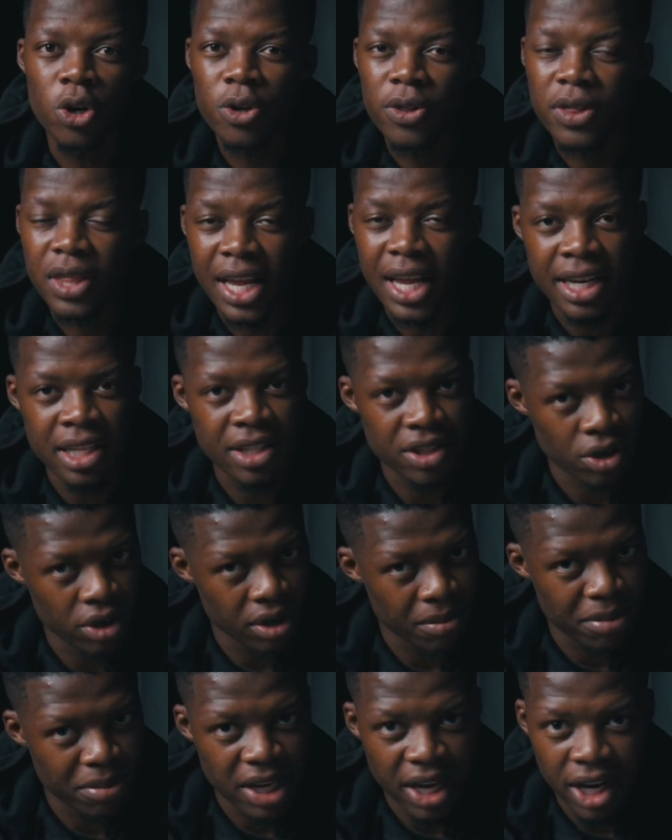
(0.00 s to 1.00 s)
then it's going
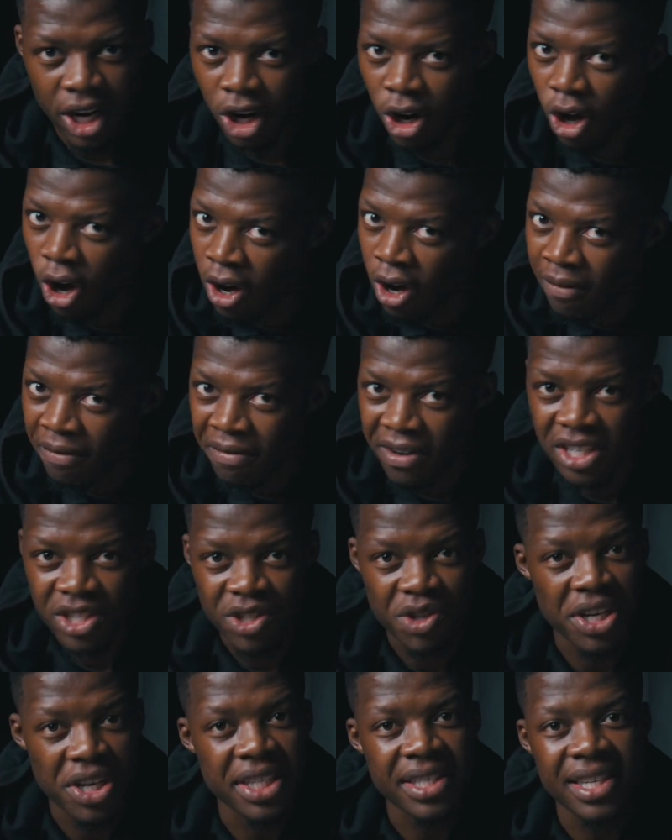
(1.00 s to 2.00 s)
to be a long,
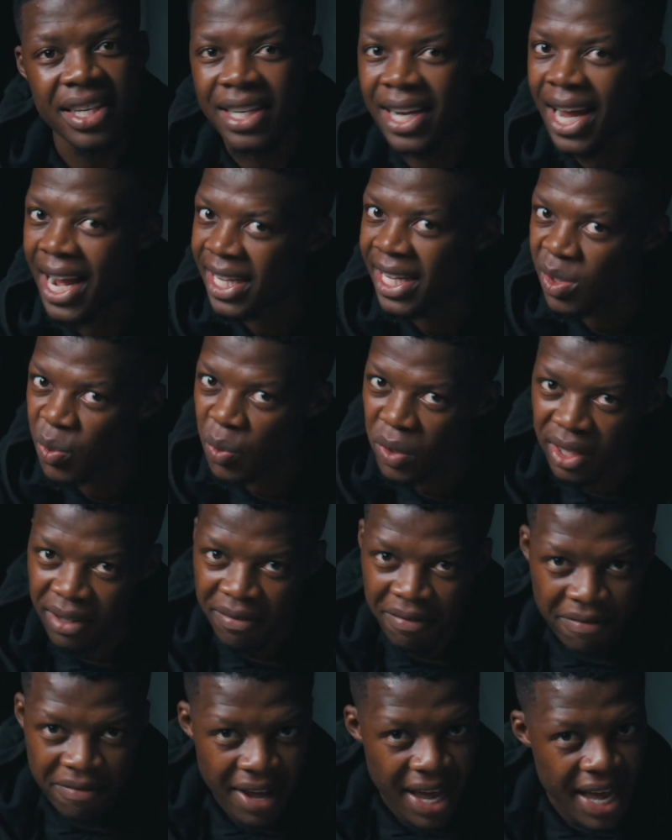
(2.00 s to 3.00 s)
frustrating night with the
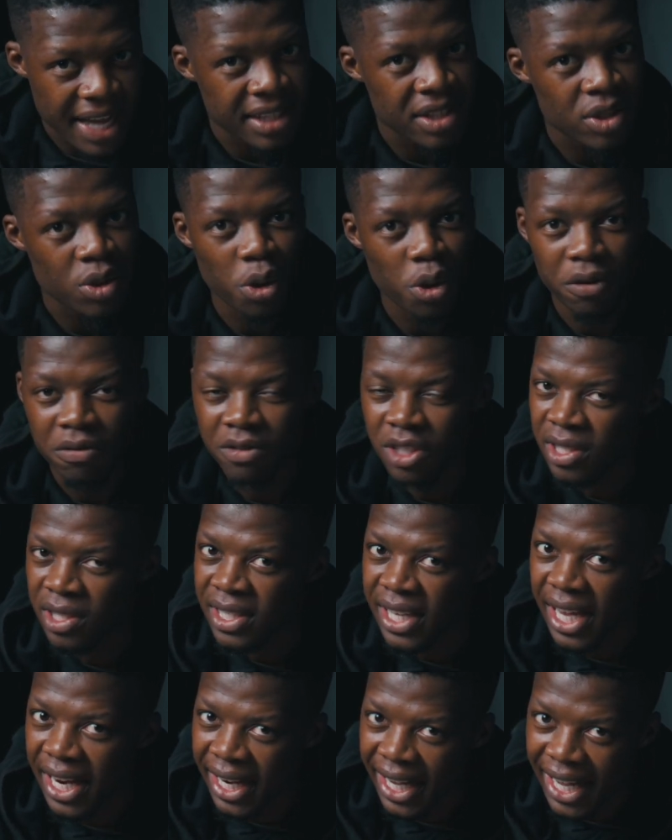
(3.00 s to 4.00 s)
fans sort of just
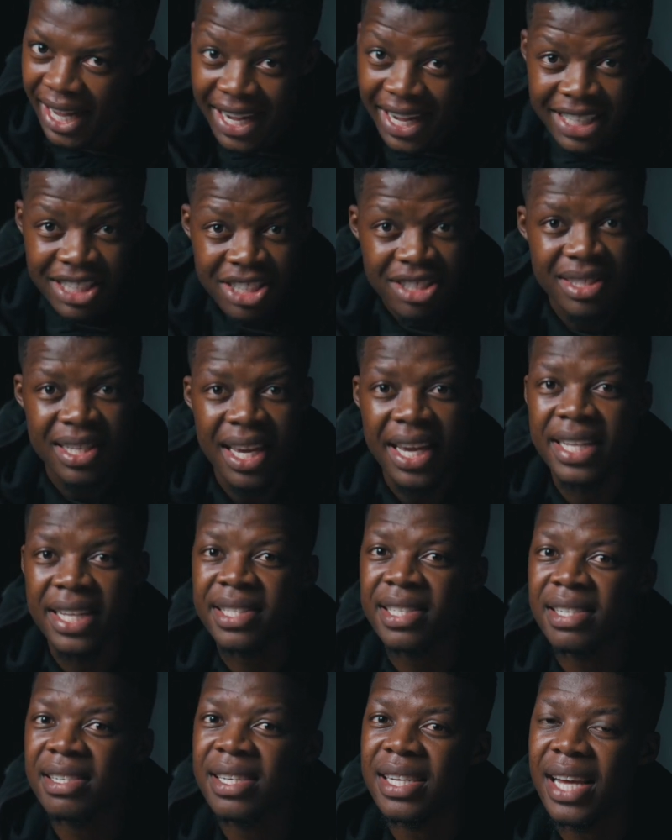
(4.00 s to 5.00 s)
getting
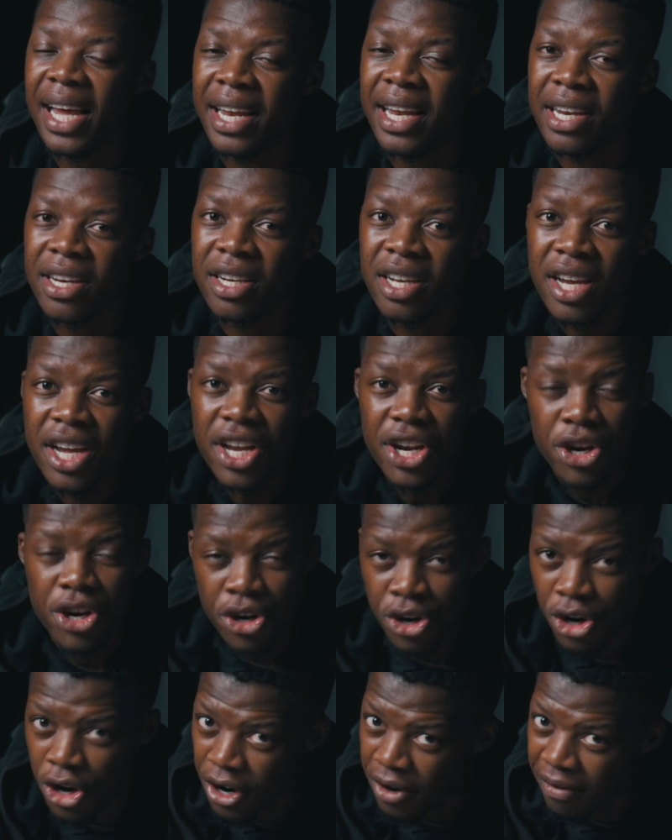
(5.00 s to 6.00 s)
agitated and
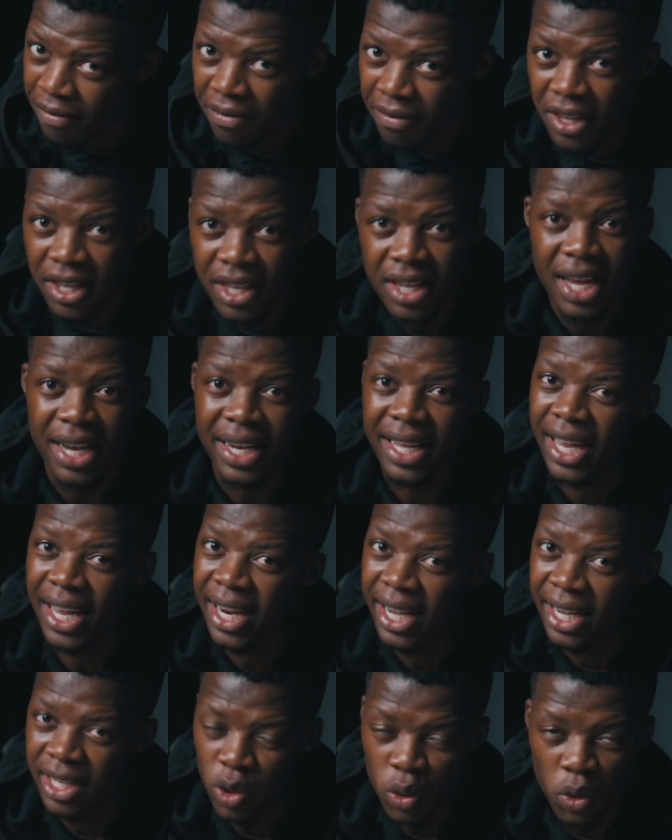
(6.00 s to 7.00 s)
nervy and
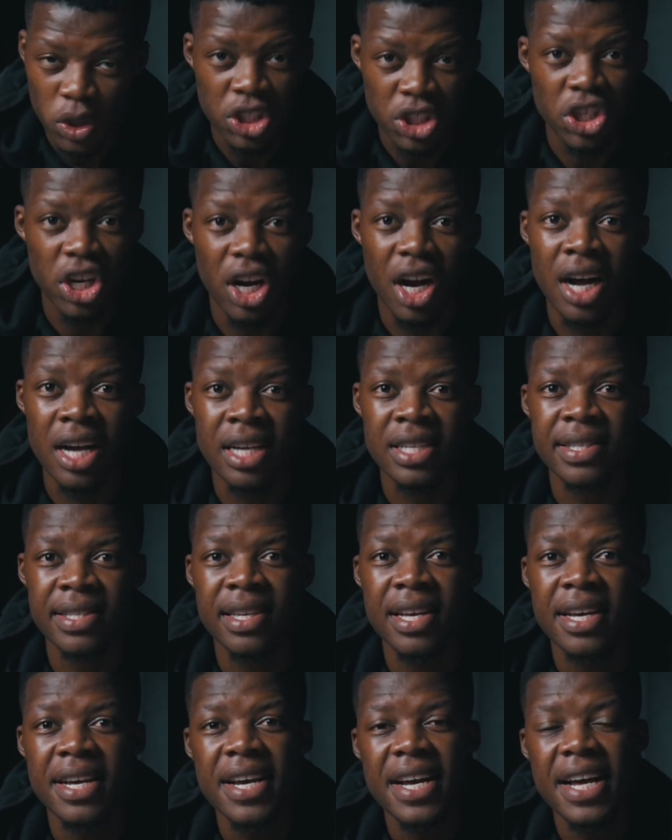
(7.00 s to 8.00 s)
getting a twitchy ass.
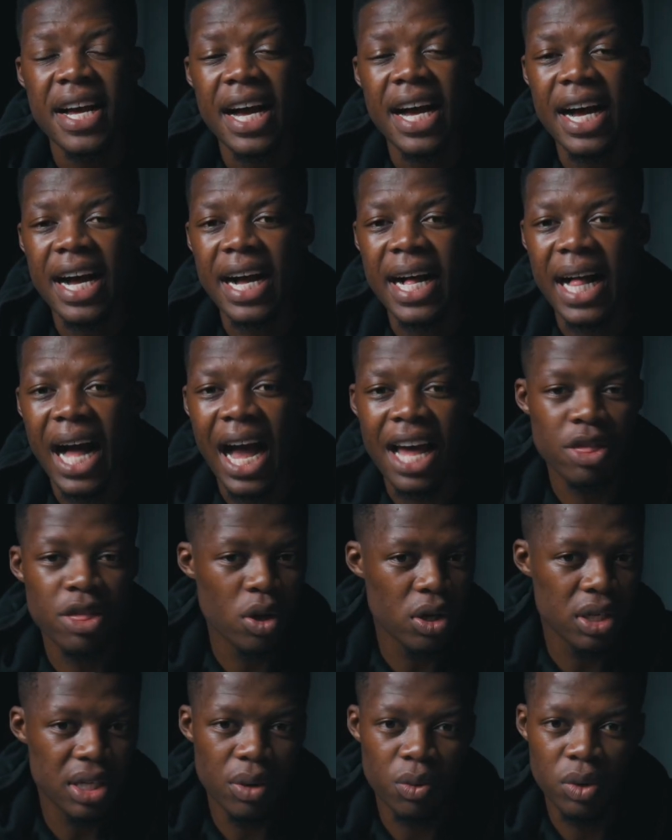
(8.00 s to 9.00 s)
I
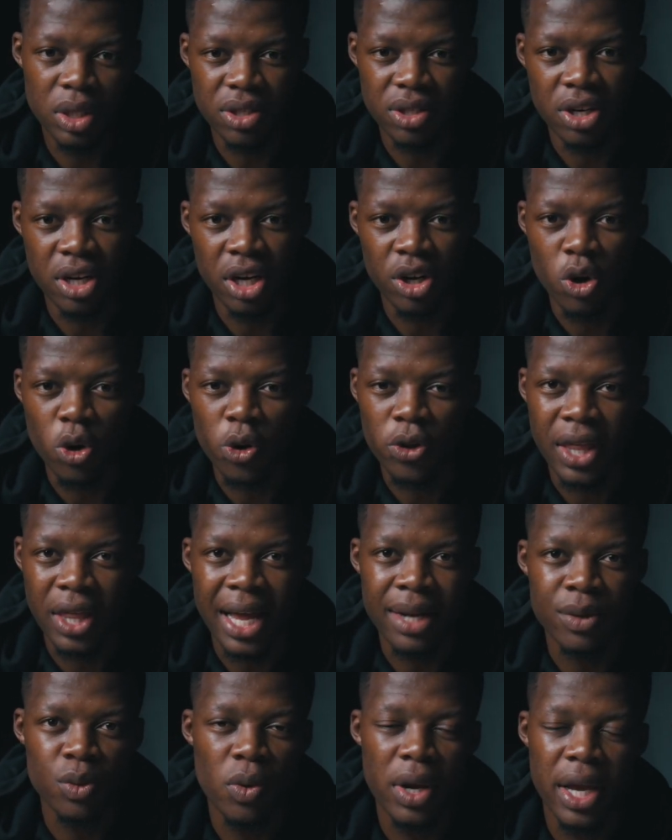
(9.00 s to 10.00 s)
thought it was going to go
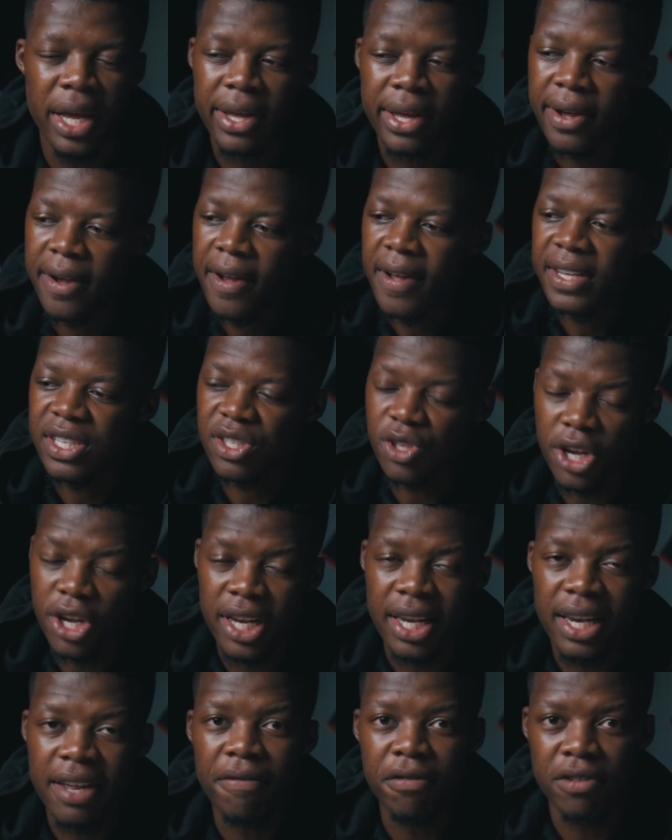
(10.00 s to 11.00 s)
that way.
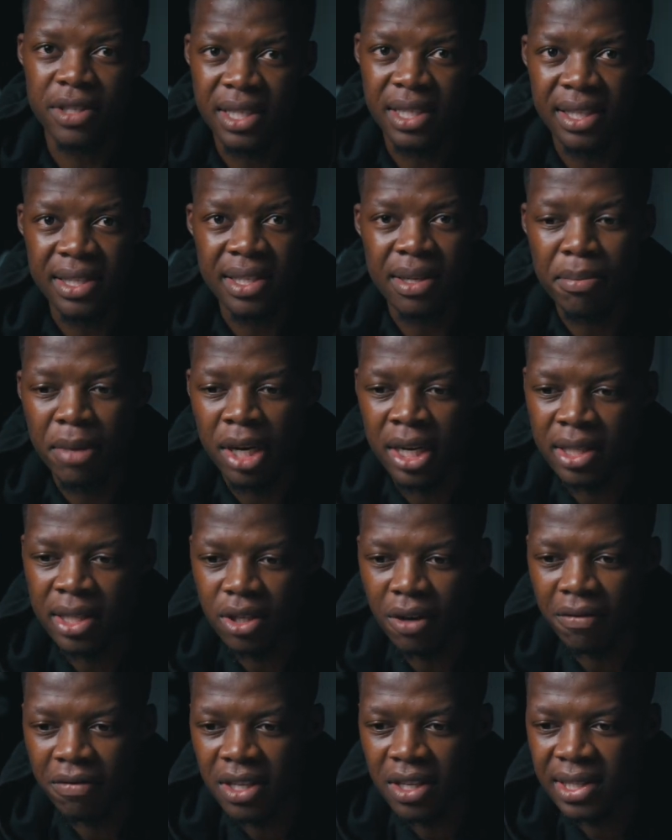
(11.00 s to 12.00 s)
Certainly for 60 minutes
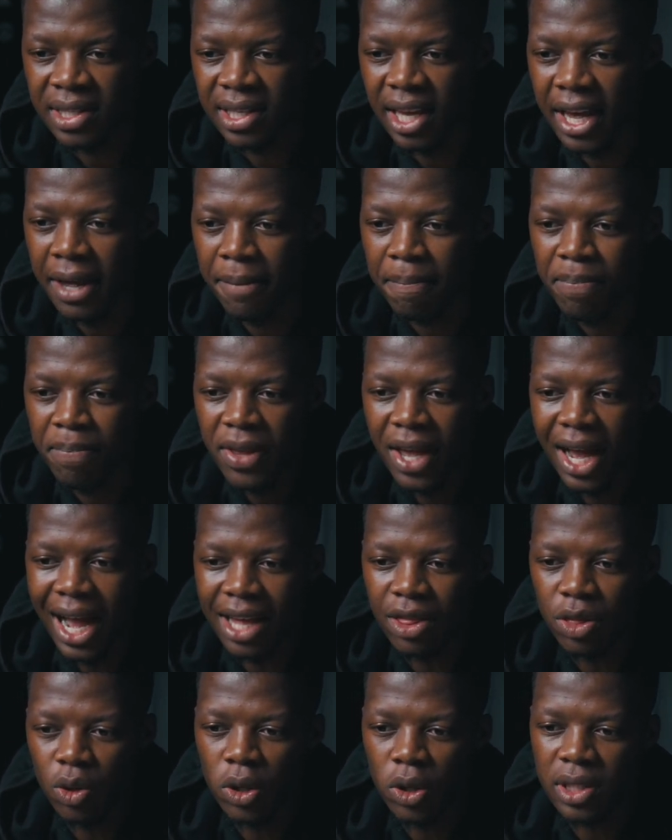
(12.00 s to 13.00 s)
of this game,
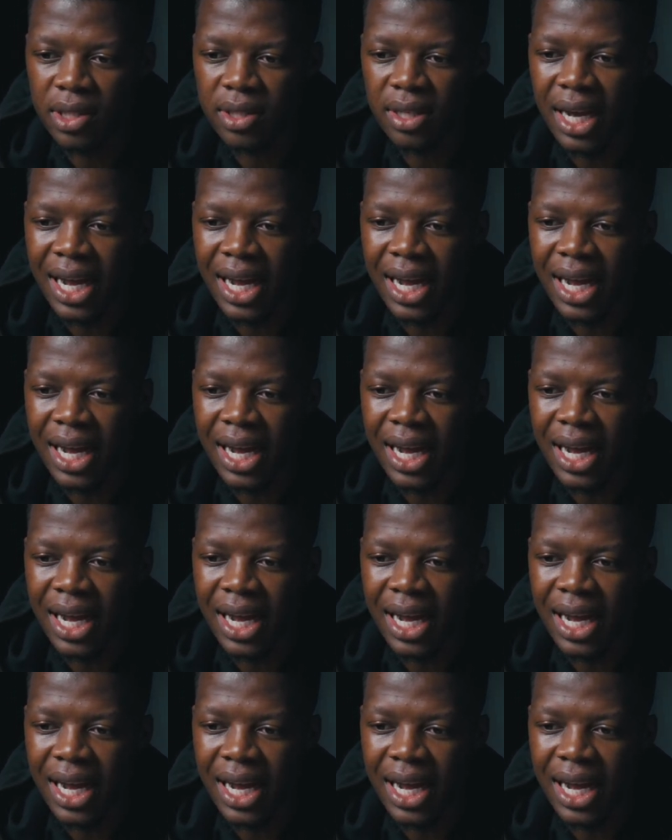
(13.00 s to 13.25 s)
I thought